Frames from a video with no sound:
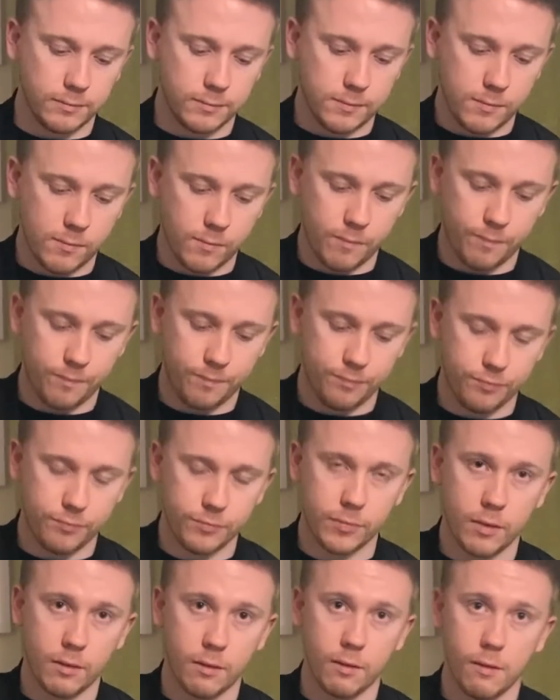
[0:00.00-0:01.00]
almost
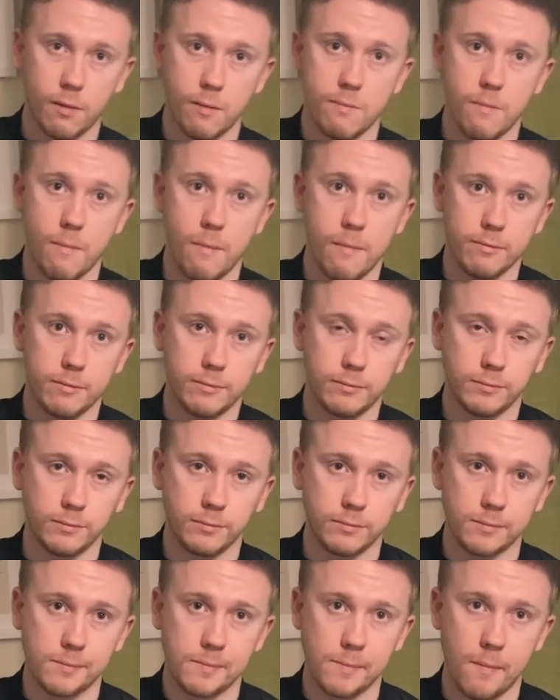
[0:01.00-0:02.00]
like
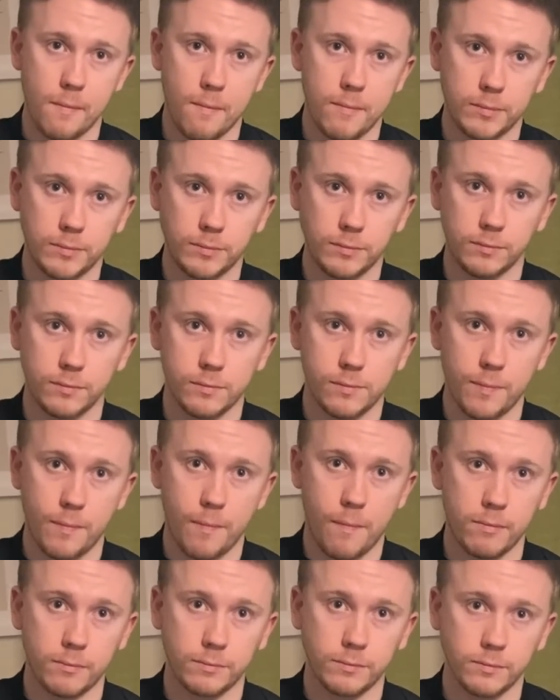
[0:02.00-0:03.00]

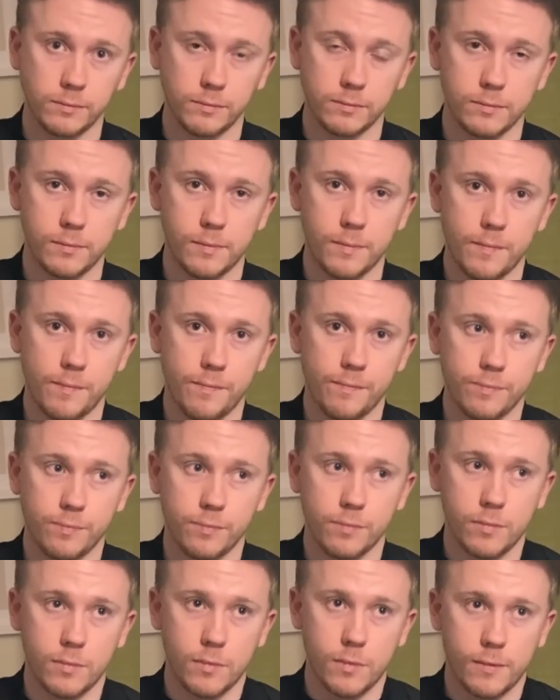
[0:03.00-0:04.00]
melancholy, less comedic,
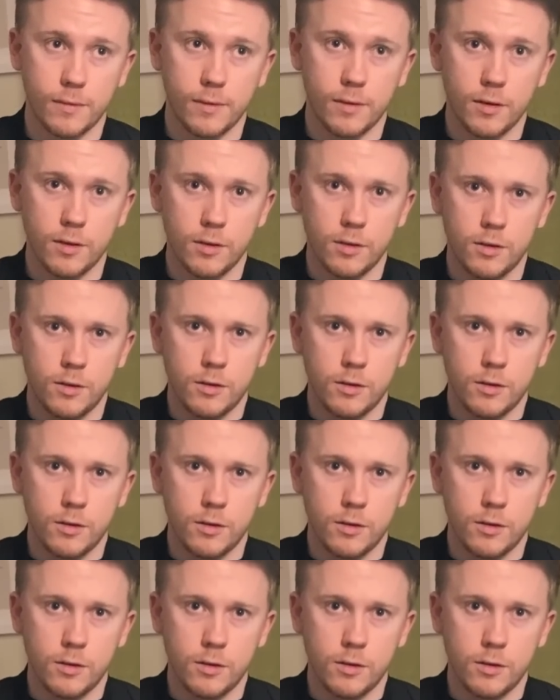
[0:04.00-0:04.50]
more sort of